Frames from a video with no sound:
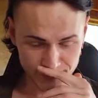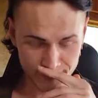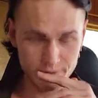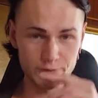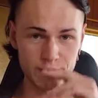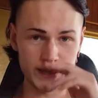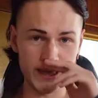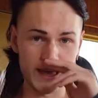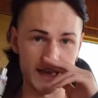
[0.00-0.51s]

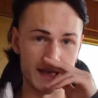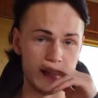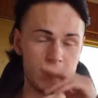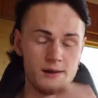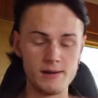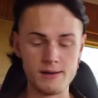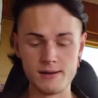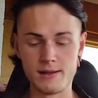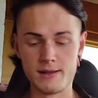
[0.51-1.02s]
yeah,
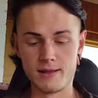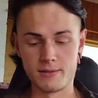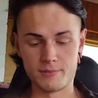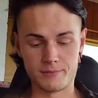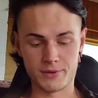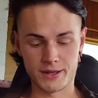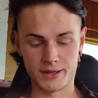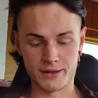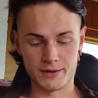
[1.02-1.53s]

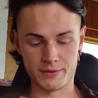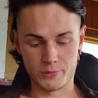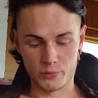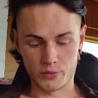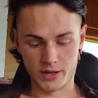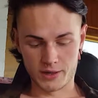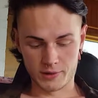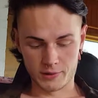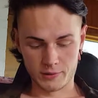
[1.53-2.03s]
but
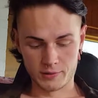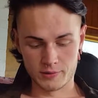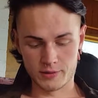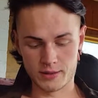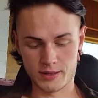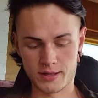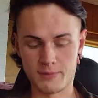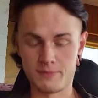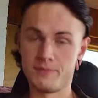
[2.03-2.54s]
well,
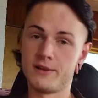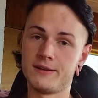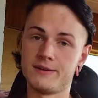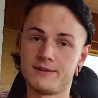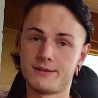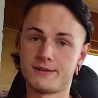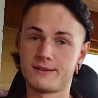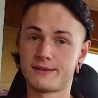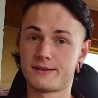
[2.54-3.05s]

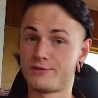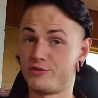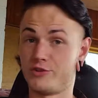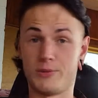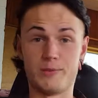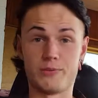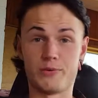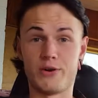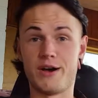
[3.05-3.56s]
let's
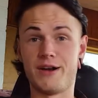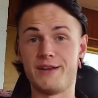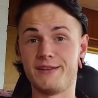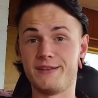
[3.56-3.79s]
jump right